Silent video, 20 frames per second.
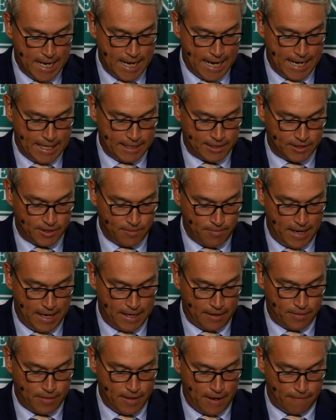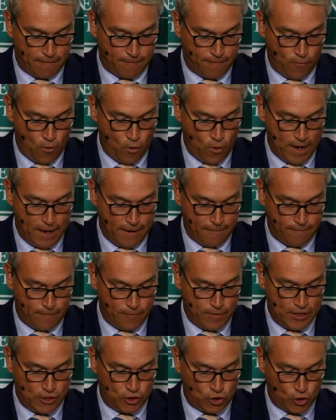estimate that for
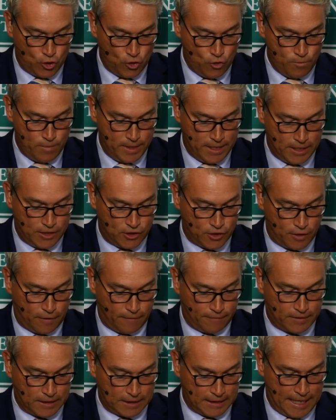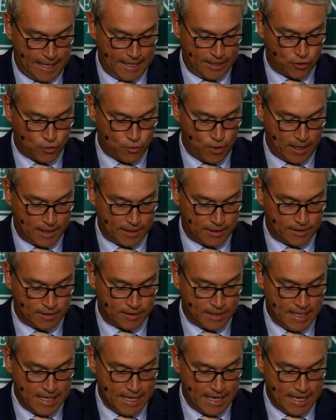every 2 minutes of delay trucks